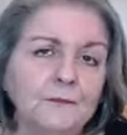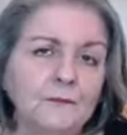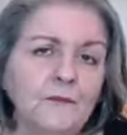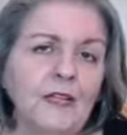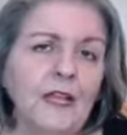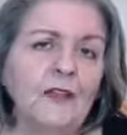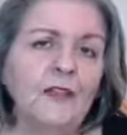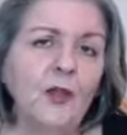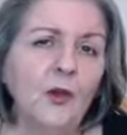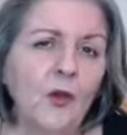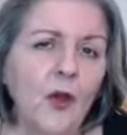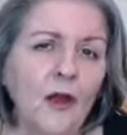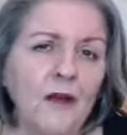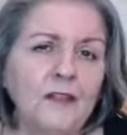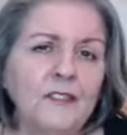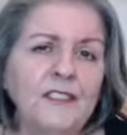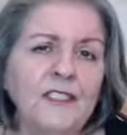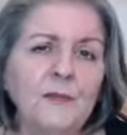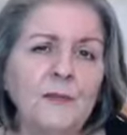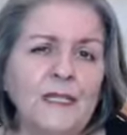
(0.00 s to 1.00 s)
there are
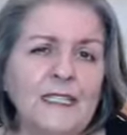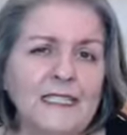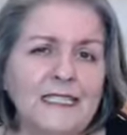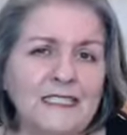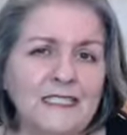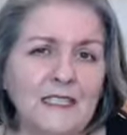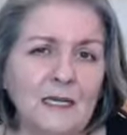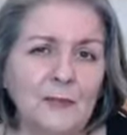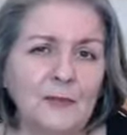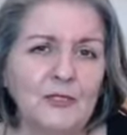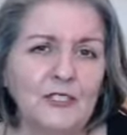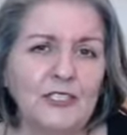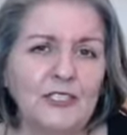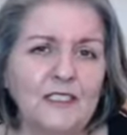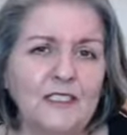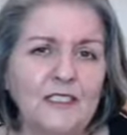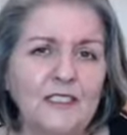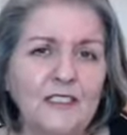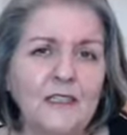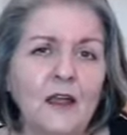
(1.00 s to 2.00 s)
some
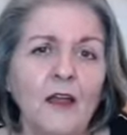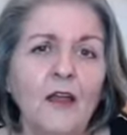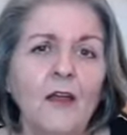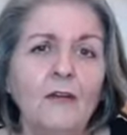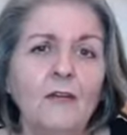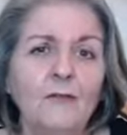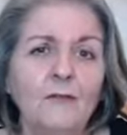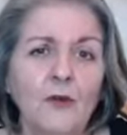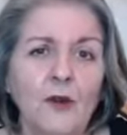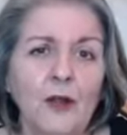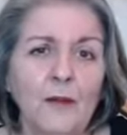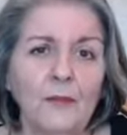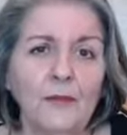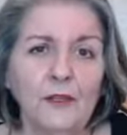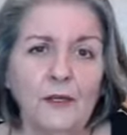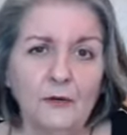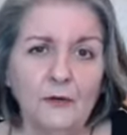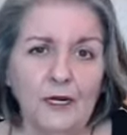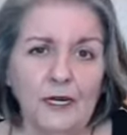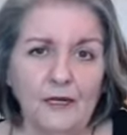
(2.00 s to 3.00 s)
exceptions from the
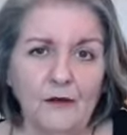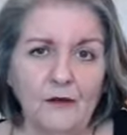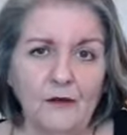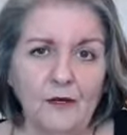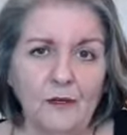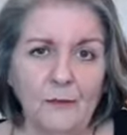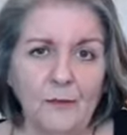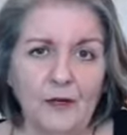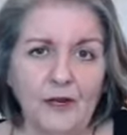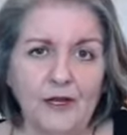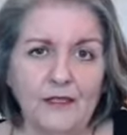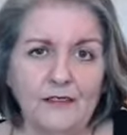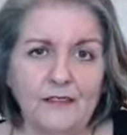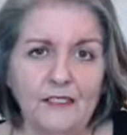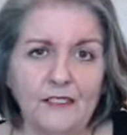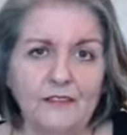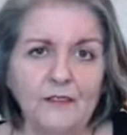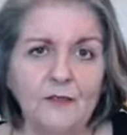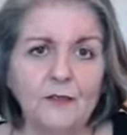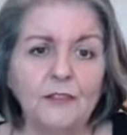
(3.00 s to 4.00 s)
credit card
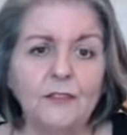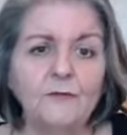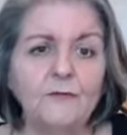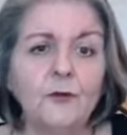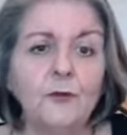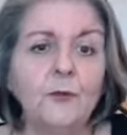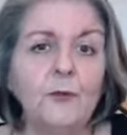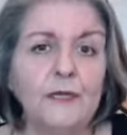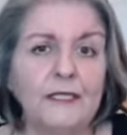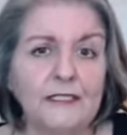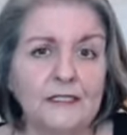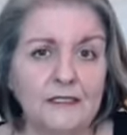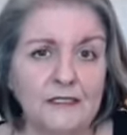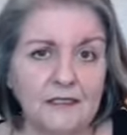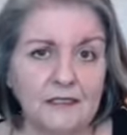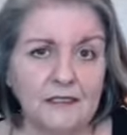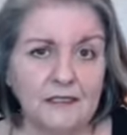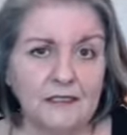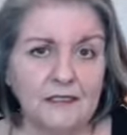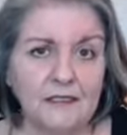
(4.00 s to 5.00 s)
processors for
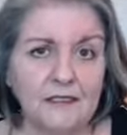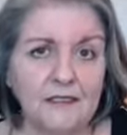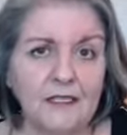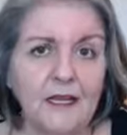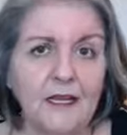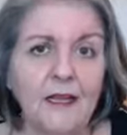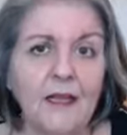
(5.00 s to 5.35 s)
businesses